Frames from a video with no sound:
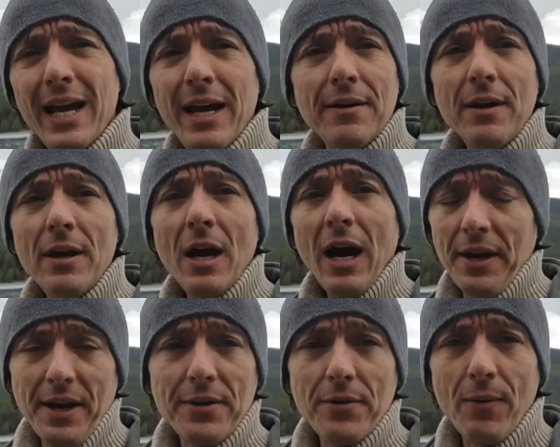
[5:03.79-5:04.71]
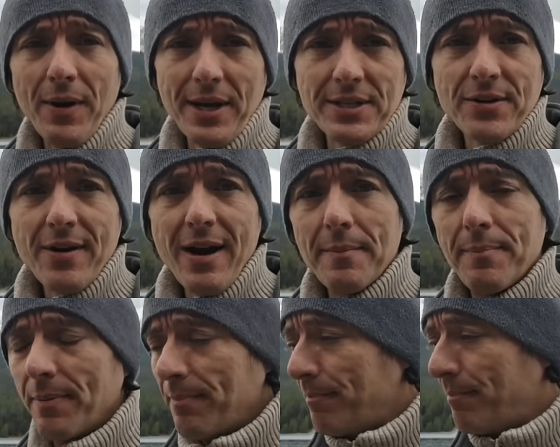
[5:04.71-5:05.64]
And another one
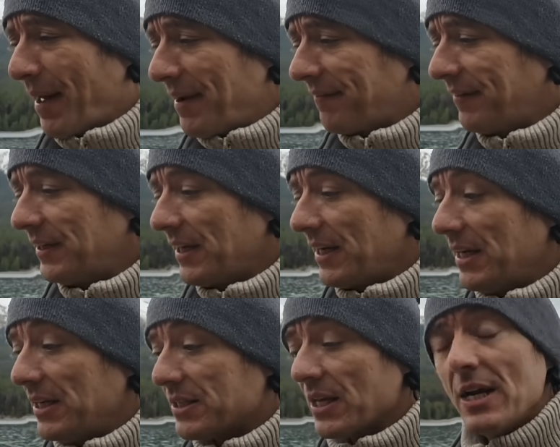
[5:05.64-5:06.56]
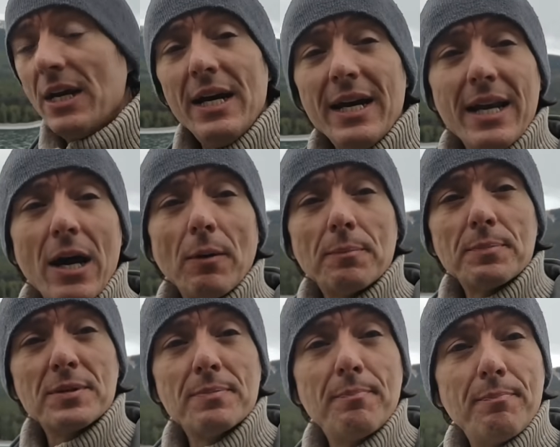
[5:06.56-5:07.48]
ascribed benefit is it
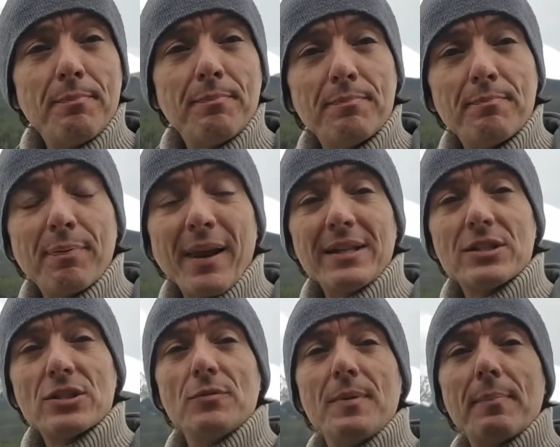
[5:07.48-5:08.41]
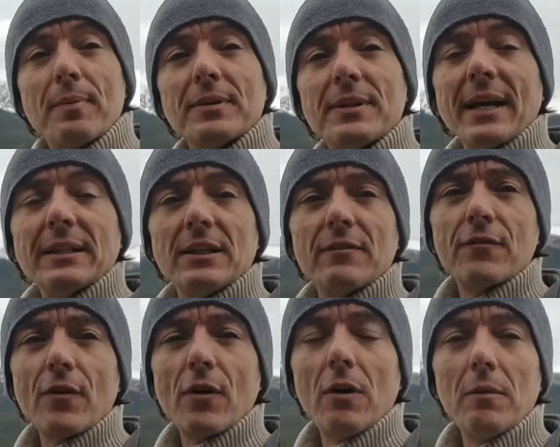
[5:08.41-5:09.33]
helps plants to be protected
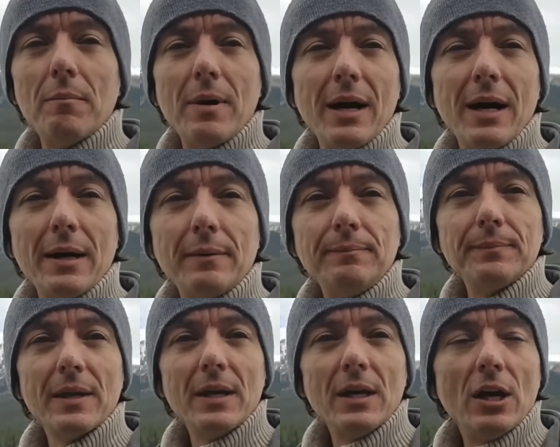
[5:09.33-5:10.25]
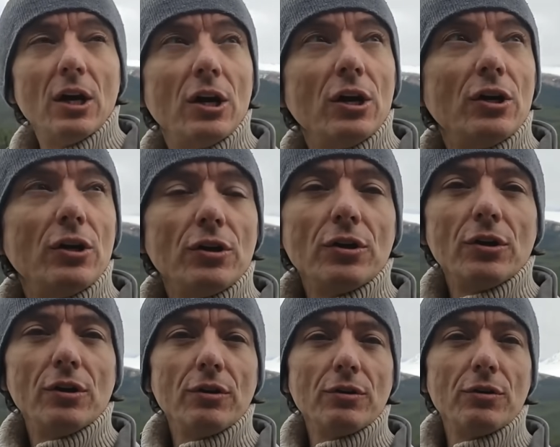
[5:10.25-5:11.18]
from uh,
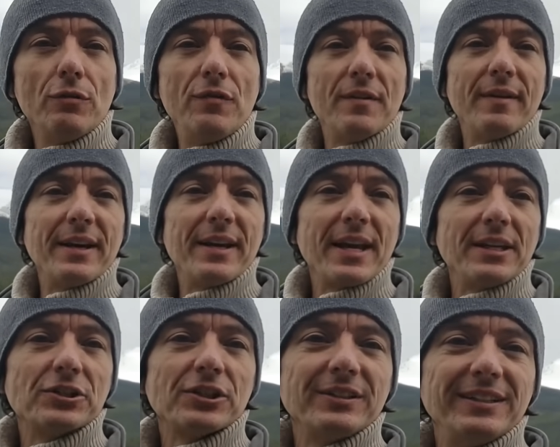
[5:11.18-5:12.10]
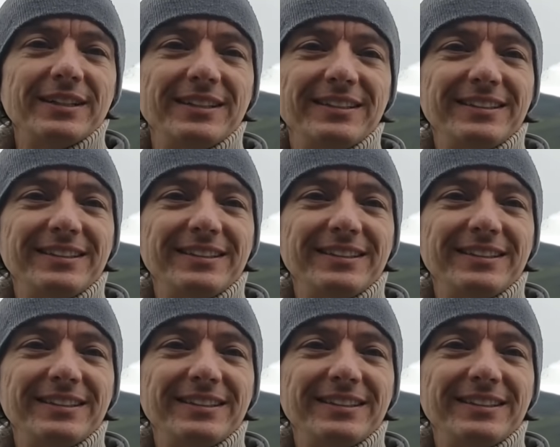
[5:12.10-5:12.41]
UV radiation.